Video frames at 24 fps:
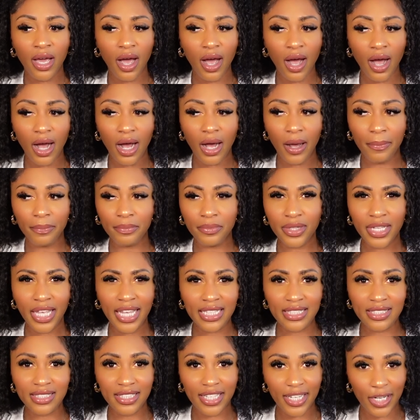
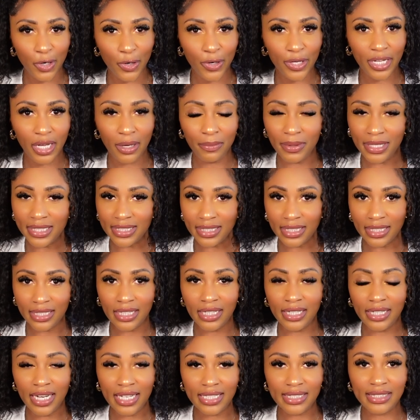Naterium is a
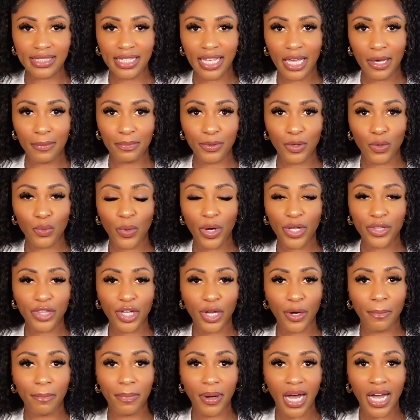good example where
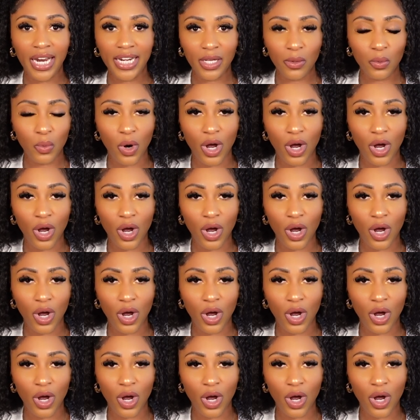their body